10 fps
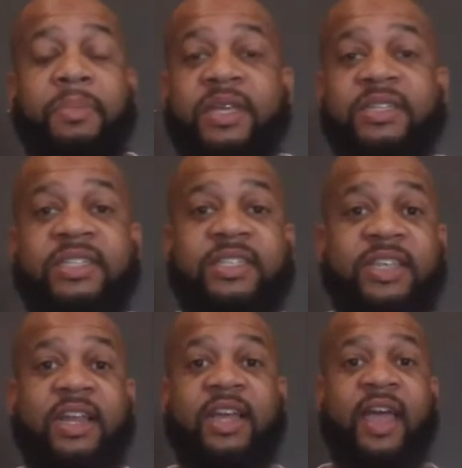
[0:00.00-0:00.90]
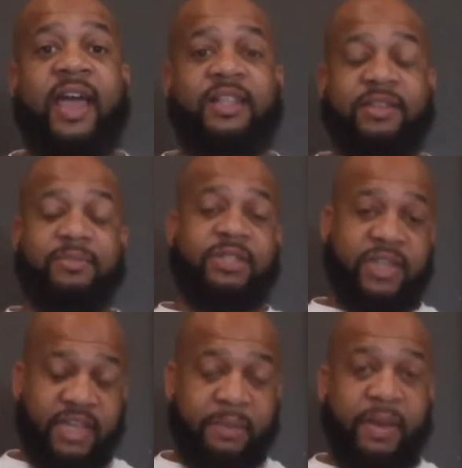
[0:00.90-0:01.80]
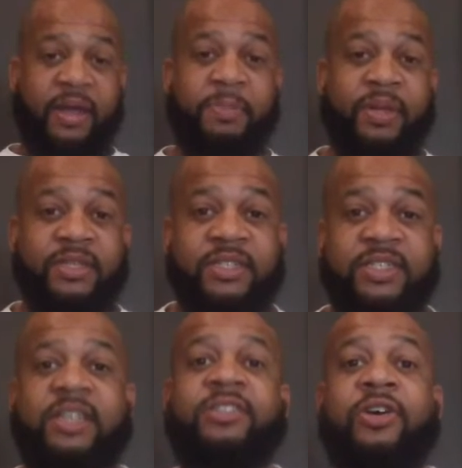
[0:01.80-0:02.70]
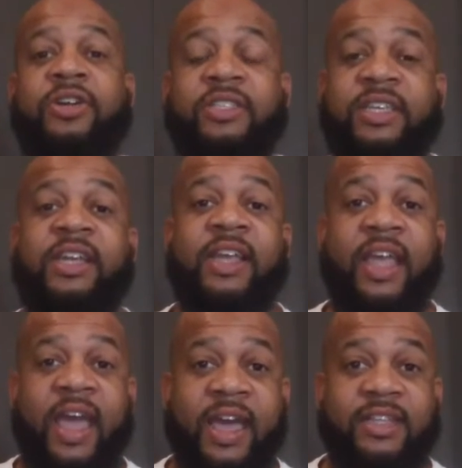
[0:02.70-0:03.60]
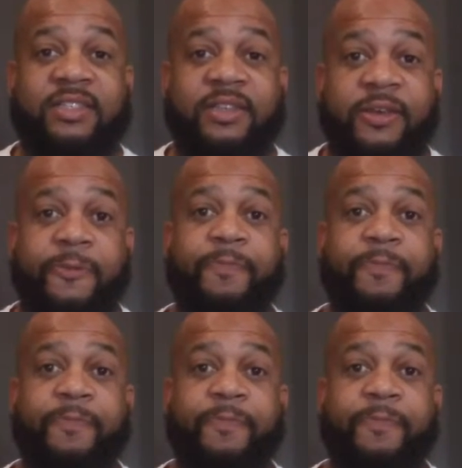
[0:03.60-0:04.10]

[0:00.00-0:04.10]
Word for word: business selling hats, I'm gonna tell you about a business. I started selling hats.